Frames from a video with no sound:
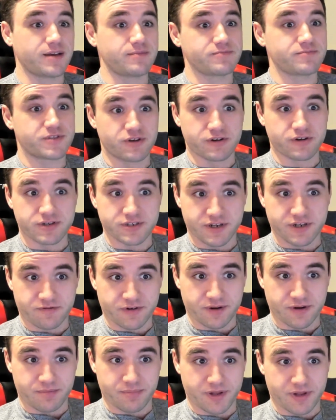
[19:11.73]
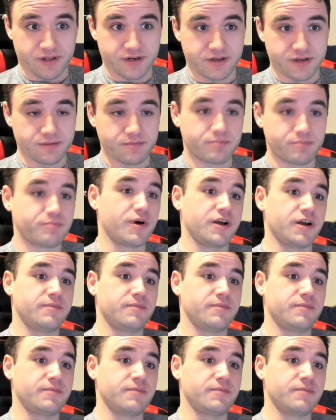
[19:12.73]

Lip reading: my song Different Ability.